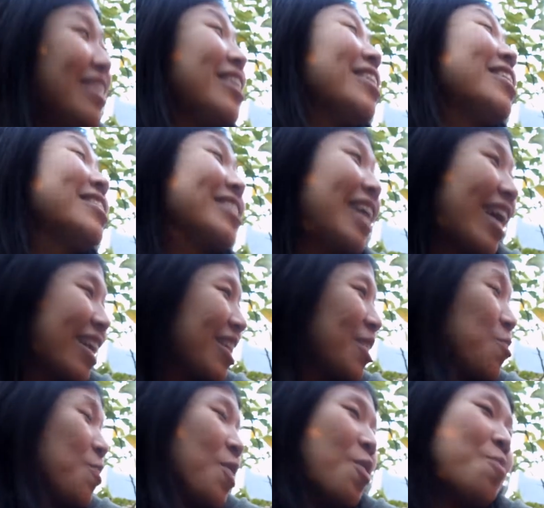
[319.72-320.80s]
Exactly.
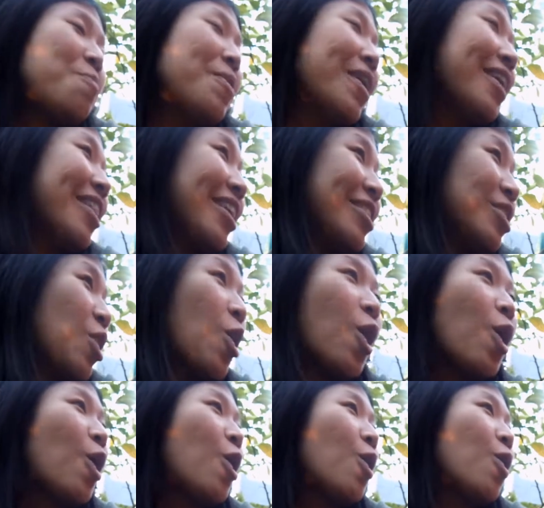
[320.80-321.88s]
Well, but it's
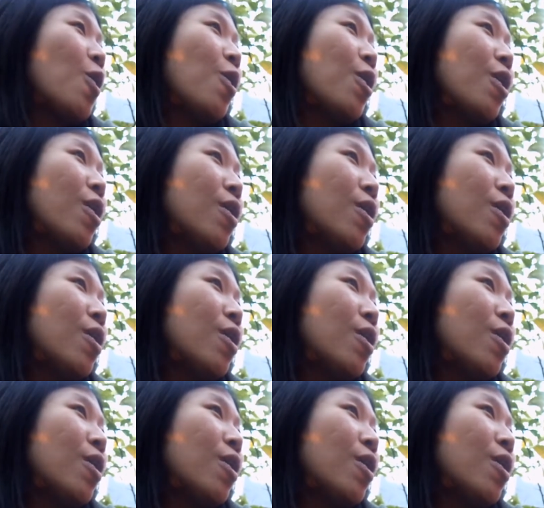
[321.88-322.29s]
all